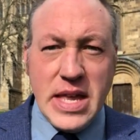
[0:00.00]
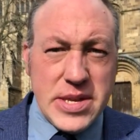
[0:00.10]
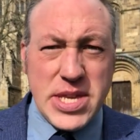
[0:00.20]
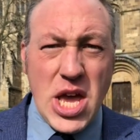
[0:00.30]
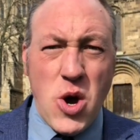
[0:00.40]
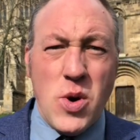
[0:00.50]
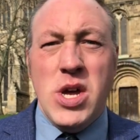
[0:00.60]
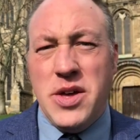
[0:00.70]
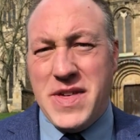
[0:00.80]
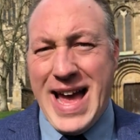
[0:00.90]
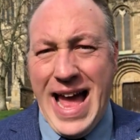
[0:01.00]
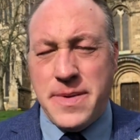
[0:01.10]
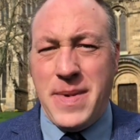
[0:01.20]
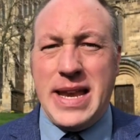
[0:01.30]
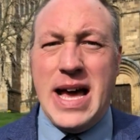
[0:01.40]
So the
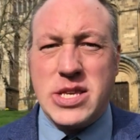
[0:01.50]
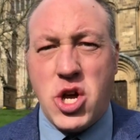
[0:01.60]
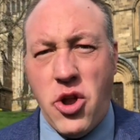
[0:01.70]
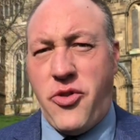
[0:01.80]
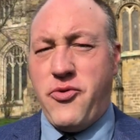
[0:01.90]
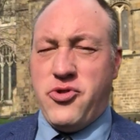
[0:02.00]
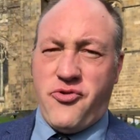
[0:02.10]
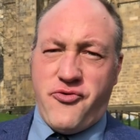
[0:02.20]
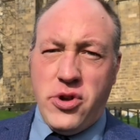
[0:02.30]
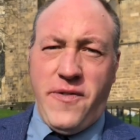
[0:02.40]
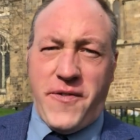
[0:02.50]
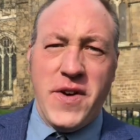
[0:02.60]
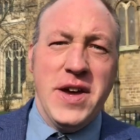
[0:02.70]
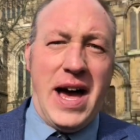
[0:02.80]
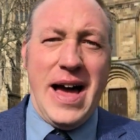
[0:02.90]
admin has gone through the roof.
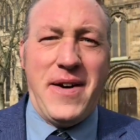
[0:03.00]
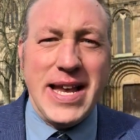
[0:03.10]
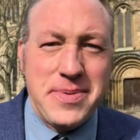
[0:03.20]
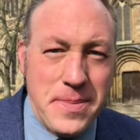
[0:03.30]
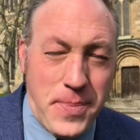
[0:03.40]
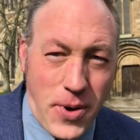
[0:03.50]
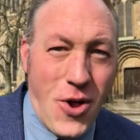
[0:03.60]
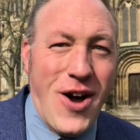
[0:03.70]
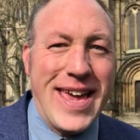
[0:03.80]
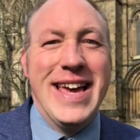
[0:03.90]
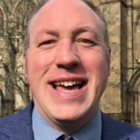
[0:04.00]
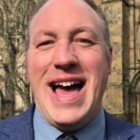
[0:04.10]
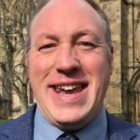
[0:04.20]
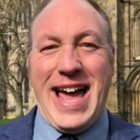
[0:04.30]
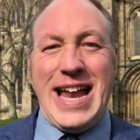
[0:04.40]
I've had to employ
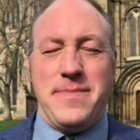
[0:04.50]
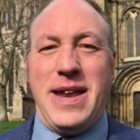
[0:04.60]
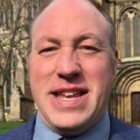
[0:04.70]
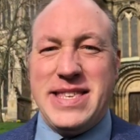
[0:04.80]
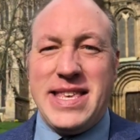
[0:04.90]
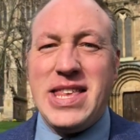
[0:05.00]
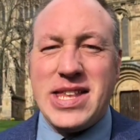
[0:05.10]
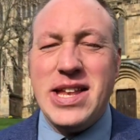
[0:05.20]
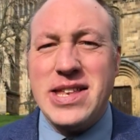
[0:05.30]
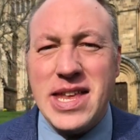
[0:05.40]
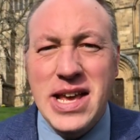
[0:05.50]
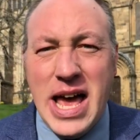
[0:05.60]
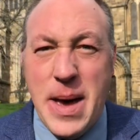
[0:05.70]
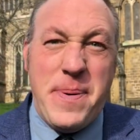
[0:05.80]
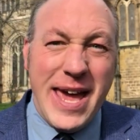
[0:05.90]
an admin assistant,
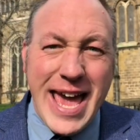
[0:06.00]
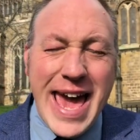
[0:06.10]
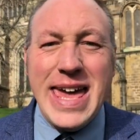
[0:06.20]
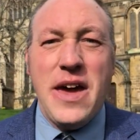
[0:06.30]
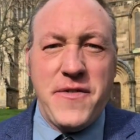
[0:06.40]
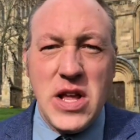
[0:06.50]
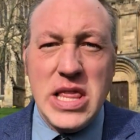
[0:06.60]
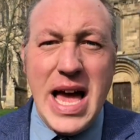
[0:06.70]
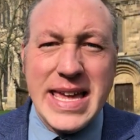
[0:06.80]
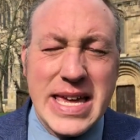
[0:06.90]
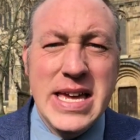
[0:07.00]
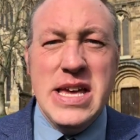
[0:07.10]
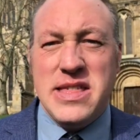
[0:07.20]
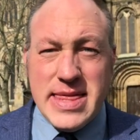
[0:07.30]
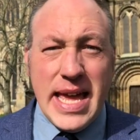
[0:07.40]
a PA if you like.
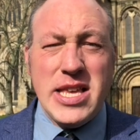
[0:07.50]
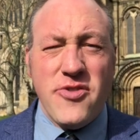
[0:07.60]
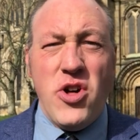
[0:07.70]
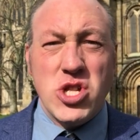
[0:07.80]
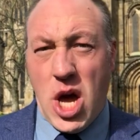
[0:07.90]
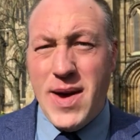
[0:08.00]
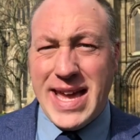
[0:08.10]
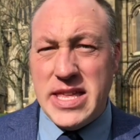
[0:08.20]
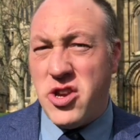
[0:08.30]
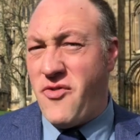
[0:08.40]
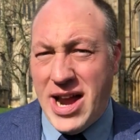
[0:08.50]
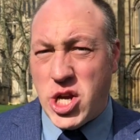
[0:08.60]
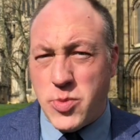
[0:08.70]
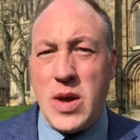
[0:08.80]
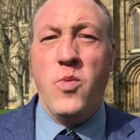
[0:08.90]
Things are all going in the
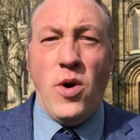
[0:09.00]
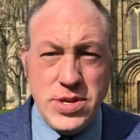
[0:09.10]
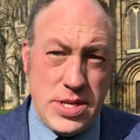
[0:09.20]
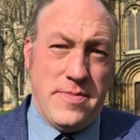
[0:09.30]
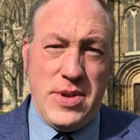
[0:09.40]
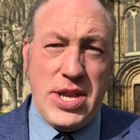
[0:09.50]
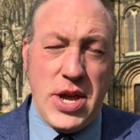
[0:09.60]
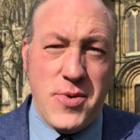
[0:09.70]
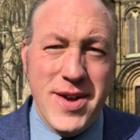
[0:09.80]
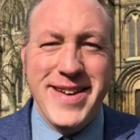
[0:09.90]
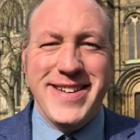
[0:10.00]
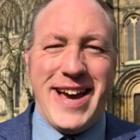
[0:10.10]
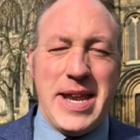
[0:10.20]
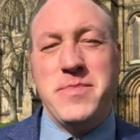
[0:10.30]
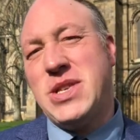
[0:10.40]
direction we want them to
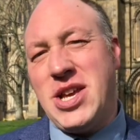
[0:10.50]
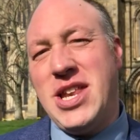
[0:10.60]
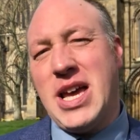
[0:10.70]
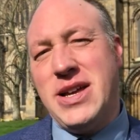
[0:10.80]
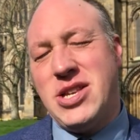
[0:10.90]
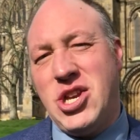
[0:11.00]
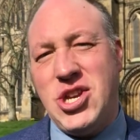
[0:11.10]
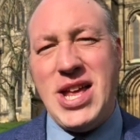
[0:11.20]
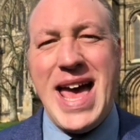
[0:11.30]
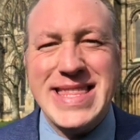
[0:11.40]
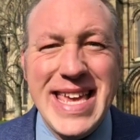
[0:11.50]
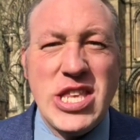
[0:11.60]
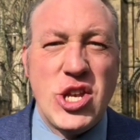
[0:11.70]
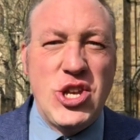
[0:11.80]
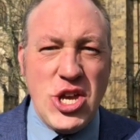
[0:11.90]
and I'm certainly going to share
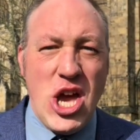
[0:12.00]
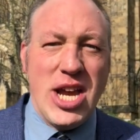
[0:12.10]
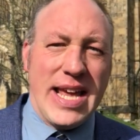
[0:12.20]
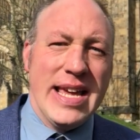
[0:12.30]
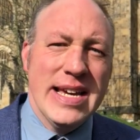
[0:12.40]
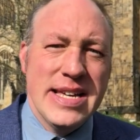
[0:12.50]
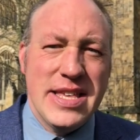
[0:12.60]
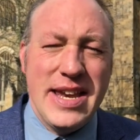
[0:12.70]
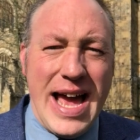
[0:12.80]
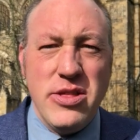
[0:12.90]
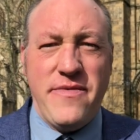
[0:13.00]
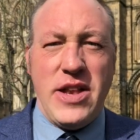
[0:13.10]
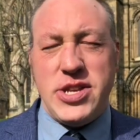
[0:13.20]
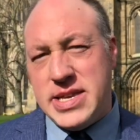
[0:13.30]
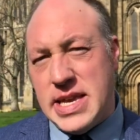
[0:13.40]
this journey that Owl
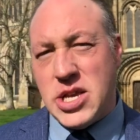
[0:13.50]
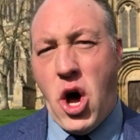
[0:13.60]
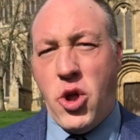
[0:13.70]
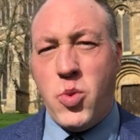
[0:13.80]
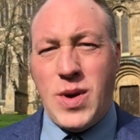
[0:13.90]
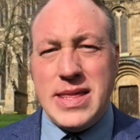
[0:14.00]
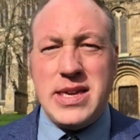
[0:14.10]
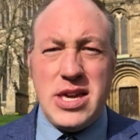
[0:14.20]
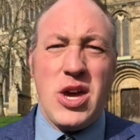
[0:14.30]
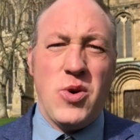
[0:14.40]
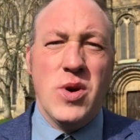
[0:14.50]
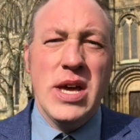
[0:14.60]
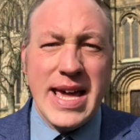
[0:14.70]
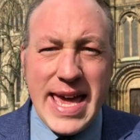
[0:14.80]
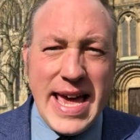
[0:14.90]
Adventures is on with you
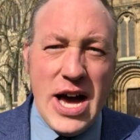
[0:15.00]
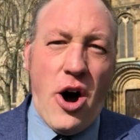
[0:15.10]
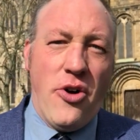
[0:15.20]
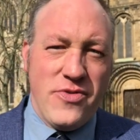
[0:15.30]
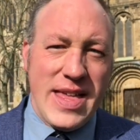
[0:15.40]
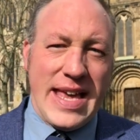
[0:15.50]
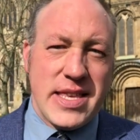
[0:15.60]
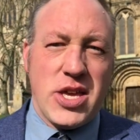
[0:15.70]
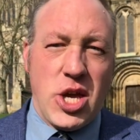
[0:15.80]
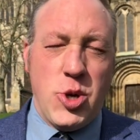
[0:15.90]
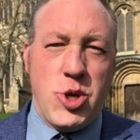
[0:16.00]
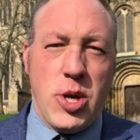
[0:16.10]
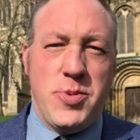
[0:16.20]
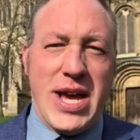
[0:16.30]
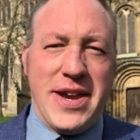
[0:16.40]
here on this
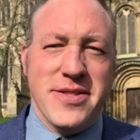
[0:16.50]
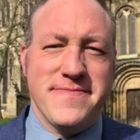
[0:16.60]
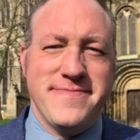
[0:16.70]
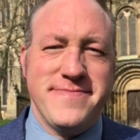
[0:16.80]
YouTube channel.